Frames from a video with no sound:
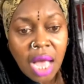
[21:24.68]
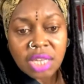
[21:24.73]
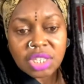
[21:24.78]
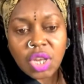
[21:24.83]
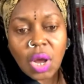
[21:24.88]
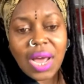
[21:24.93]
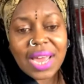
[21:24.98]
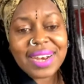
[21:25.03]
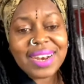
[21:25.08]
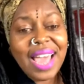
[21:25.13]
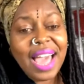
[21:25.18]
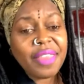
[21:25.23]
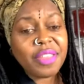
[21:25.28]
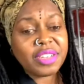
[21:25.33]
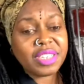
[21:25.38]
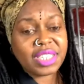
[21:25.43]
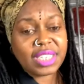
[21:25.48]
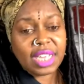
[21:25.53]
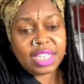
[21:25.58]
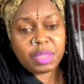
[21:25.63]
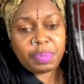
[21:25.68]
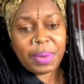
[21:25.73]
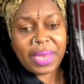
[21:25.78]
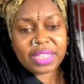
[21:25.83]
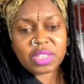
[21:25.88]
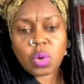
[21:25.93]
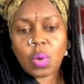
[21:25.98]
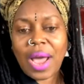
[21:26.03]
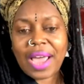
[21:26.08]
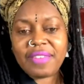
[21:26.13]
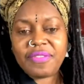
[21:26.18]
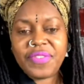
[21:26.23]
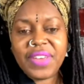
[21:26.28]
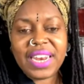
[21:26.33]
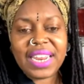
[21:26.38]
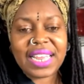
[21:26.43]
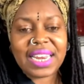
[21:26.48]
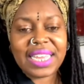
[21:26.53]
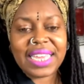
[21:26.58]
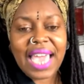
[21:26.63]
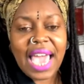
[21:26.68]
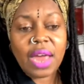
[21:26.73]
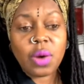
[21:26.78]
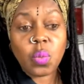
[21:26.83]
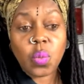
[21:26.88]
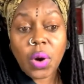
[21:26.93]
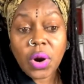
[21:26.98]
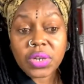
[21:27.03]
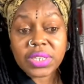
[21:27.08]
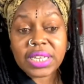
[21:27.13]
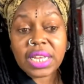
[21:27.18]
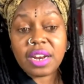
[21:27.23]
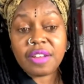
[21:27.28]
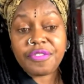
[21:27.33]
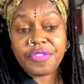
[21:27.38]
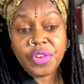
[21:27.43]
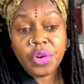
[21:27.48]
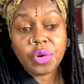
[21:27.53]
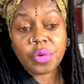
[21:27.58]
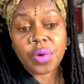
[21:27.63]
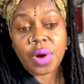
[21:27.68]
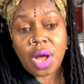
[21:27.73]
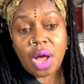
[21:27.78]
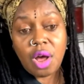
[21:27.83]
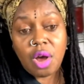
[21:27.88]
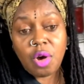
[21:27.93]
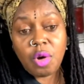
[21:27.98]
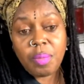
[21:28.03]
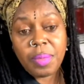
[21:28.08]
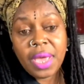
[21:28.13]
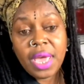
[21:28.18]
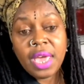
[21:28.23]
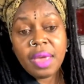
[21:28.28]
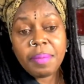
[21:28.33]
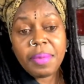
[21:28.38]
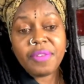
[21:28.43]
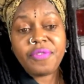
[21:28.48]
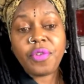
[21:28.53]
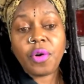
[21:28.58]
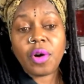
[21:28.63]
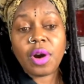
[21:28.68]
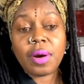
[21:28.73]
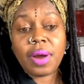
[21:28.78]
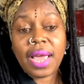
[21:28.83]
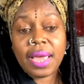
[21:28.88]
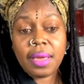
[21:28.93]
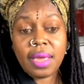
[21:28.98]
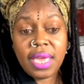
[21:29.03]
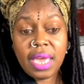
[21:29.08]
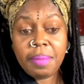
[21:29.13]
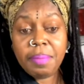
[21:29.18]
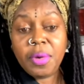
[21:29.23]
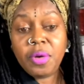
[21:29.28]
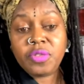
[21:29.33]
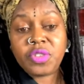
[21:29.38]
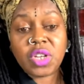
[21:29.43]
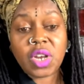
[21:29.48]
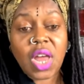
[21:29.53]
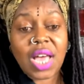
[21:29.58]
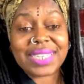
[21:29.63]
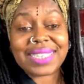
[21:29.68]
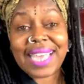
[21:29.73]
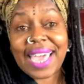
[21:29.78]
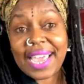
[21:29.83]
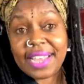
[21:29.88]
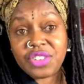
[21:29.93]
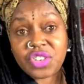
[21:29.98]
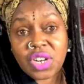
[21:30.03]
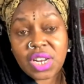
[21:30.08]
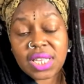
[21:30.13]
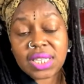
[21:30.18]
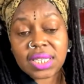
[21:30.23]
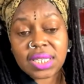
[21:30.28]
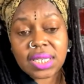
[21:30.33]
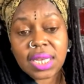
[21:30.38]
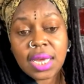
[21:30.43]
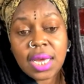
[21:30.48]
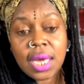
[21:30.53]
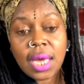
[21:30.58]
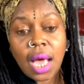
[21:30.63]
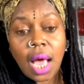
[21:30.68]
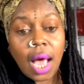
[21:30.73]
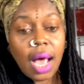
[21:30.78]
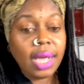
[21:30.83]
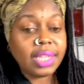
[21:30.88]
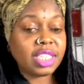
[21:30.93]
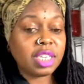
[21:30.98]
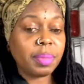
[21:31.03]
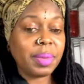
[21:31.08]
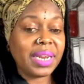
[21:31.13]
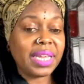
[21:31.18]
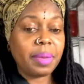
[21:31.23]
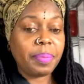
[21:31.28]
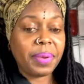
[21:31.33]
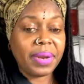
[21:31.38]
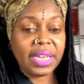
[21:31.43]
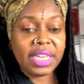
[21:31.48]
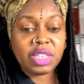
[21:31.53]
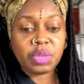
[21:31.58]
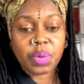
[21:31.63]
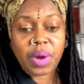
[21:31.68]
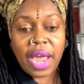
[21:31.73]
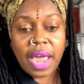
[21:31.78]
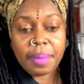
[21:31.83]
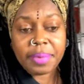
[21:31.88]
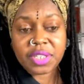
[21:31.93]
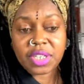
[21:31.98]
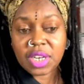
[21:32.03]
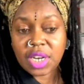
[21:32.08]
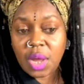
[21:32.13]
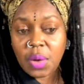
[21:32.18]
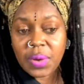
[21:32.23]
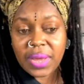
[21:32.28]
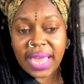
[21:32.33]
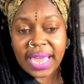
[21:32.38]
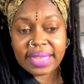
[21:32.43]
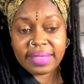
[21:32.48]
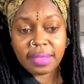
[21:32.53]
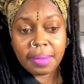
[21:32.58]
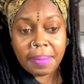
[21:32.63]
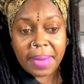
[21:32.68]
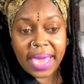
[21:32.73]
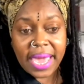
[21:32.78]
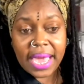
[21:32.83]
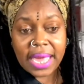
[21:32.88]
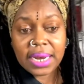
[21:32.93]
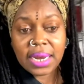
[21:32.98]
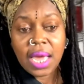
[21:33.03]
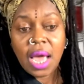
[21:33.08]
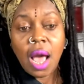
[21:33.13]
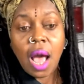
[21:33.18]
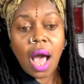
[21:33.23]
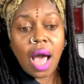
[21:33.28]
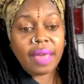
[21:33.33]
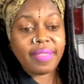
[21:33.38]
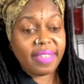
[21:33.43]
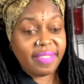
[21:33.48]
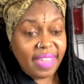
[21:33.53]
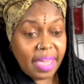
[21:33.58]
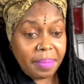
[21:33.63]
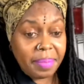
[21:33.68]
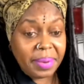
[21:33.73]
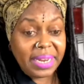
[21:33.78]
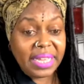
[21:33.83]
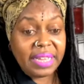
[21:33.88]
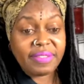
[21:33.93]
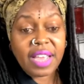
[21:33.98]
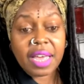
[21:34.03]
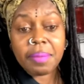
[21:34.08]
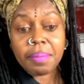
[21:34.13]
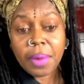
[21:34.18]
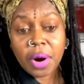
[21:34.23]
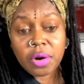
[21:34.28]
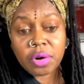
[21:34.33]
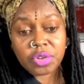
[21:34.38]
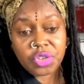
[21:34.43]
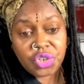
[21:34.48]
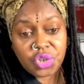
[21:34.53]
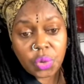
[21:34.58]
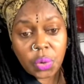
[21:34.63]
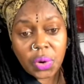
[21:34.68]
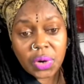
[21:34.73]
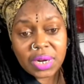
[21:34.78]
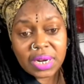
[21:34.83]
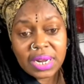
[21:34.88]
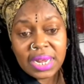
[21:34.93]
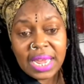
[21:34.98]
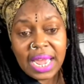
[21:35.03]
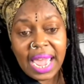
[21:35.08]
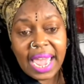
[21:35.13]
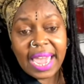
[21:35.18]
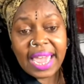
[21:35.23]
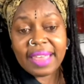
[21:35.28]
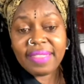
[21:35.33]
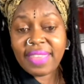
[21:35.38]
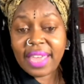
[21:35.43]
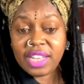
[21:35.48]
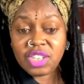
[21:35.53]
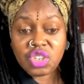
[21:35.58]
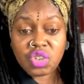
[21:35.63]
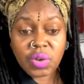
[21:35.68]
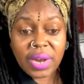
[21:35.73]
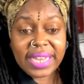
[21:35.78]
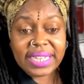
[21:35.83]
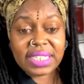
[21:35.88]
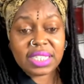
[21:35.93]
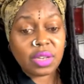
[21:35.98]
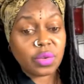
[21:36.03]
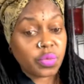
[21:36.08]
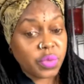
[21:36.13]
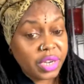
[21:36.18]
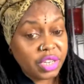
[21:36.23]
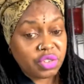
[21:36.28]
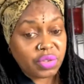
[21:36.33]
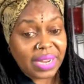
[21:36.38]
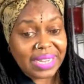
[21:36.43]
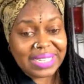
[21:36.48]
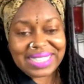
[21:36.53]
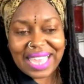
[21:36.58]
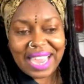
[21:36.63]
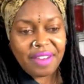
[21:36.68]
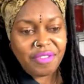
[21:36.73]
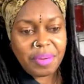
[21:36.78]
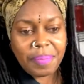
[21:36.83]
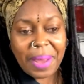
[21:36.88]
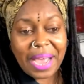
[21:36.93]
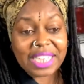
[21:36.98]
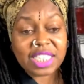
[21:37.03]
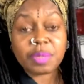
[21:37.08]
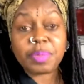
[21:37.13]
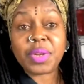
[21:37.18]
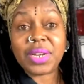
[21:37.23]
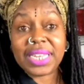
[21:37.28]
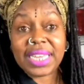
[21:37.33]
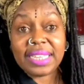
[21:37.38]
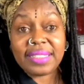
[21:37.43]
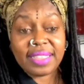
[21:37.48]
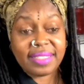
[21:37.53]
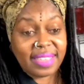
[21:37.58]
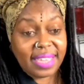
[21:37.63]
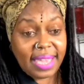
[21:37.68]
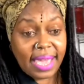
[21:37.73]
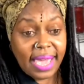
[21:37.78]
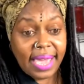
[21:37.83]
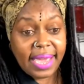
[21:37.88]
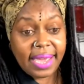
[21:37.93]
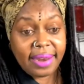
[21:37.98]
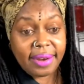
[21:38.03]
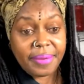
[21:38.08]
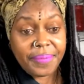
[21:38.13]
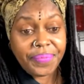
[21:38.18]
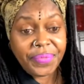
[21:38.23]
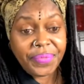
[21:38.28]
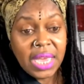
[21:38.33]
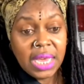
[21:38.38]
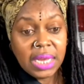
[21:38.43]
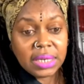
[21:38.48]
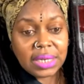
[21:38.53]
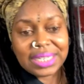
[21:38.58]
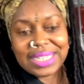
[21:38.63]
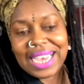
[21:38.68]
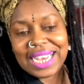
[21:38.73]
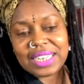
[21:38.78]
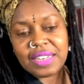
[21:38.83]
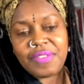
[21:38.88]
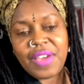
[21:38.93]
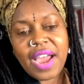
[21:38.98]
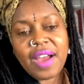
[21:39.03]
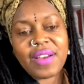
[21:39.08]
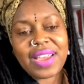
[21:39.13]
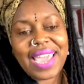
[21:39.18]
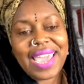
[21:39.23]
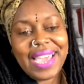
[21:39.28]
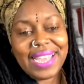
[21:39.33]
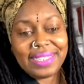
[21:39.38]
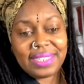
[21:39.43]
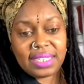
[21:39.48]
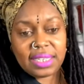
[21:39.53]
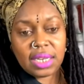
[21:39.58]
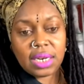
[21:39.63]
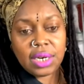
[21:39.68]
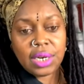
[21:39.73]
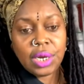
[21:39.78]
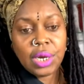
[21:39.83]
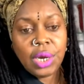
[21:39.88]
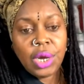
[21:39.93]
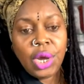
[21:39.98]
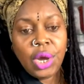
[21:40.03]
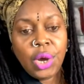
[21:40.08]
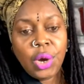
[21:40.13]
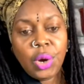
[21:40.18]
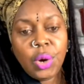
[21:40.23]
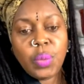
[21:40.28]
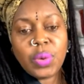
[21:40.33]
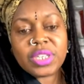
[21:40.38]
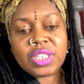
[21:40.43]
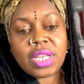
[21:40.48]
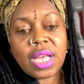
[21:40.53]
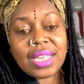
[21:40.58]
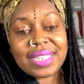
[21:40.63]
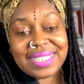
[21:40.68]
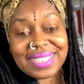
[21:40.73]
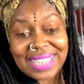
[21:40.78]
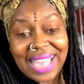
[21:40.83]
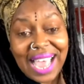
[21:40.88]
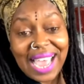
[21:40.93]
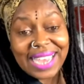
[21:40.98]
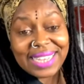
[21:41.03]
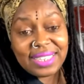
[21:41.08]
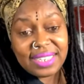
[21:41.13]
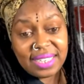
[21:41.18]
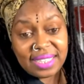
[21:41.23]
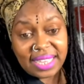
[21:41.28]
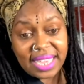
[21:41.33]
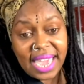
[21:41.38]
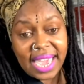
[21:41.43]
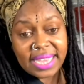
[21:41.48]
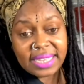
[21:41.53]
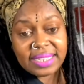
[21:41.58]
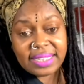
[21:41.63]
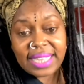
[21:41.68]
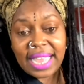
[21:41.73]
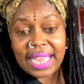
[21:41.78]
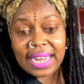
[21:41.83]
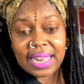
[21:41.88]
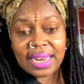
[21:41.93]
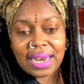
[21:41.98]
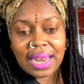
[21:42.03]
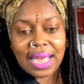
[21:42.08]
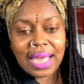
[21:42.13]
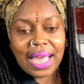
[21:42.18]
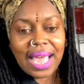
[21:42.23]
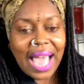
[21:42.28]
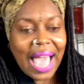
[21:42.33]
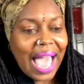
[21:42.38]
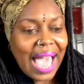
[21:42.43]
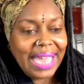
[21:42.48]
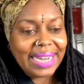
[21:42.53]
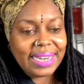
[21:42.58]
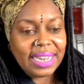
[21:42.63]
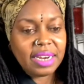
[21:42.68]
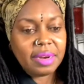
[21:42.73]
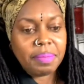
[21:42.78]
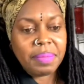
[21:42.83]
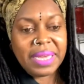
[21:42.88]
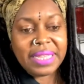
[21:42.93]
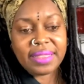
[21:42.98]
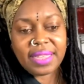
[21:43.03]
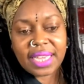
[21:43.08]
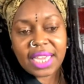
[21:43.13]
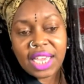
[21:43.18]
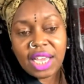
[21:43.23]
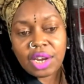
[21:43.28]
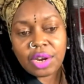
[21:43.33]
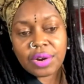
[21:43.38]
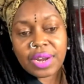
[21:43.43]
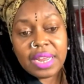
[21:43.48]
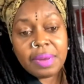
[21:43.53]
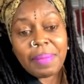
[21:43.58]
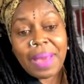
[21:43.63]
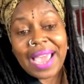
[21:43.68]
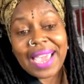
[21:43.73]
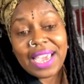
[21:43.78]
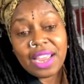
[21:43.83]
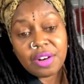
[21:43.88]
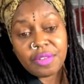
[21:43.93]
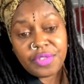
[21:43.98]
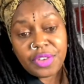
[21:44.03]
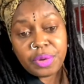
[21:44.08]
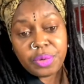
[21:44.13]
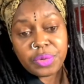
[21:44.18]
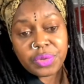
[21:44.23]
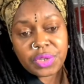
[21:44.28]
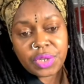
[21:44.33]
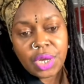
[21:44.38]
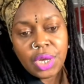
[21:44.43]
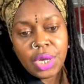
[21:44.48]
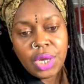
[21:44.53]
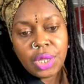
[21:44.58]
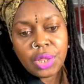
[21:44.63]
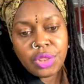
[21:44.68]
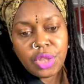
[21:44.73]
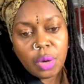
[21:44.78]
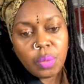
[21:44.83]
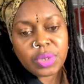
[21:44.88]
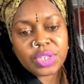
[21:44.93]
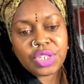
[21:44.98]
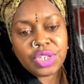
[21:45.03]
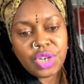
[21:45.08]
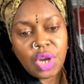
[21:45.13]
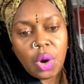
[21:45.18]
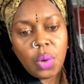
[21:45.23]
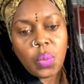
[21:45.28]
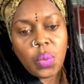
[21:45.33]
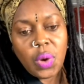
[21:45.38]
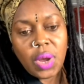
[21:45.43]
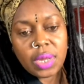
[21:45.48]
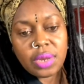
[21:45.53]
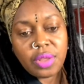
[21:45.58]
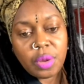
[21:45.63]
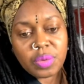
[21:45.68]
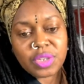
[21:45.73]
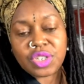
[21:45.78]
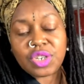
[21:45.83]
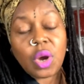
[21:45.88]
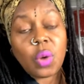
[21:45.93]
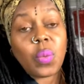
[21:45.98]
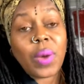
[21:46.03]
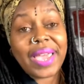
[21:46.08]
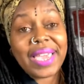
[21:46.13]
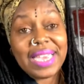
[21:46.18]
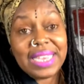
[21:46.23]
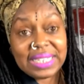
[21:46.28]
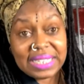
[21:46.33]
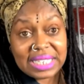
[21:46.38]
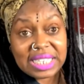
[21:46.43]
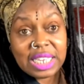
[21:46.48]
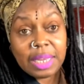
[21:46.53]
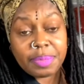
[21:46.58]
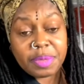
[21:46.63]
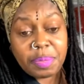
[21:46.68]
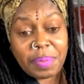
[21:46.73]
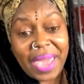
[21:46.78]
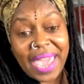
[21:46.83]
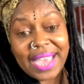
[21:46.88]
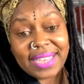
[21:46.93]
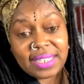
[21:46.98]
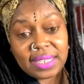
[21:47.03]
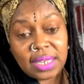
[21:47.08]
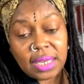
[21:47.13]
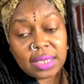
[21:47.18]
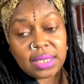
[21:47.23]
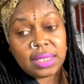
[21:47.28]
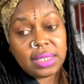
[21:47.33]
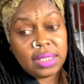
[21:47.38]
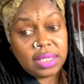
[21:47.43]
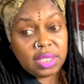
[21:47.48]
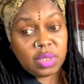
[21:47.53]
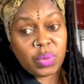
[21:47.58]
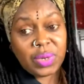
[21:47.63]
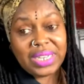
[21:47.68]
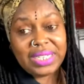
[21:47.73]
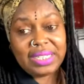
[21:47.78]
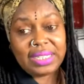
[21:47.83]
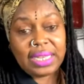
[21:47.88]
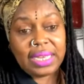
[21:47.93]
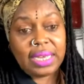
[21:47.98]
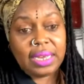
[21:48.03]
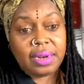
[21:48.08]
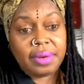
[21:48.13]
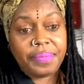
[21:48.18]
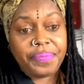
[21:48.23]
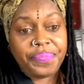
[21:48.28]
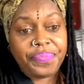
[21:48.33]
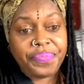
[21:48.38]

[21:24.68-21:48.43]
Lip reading: So another suspect, quite fittingly, had worked in a funeral home before he moved to Los Angeles. Ultimately, police were able to locate the man that they believed had murdered Short, and they traced and retraced every possible lead that they had. Detective Harry Hansen, who was assigned to the case, stated, "I didn't meet the killer in my interviews. There was no way he slipped past us." This is what he said.